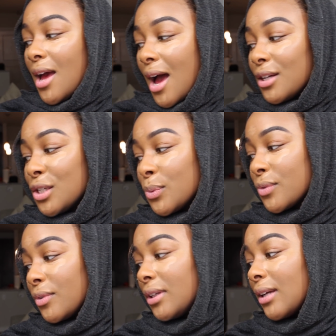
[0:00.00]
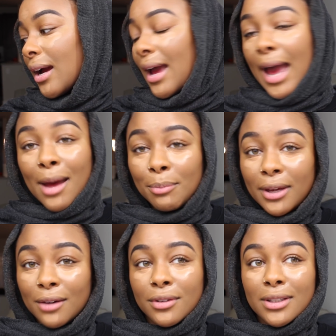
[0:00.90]
I just was really not
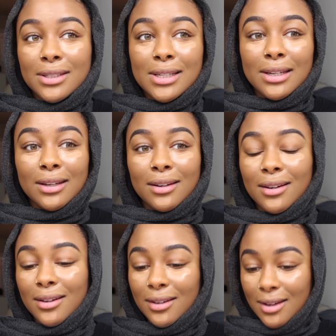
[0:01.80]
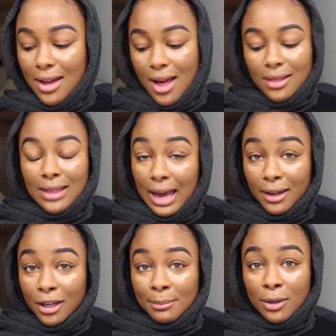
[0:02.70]
happy. I really didn't
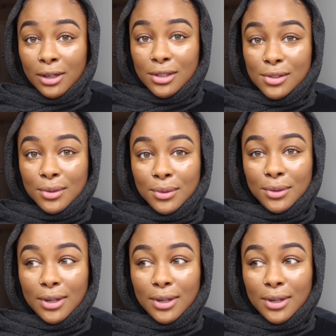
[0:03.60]
like commuting to school.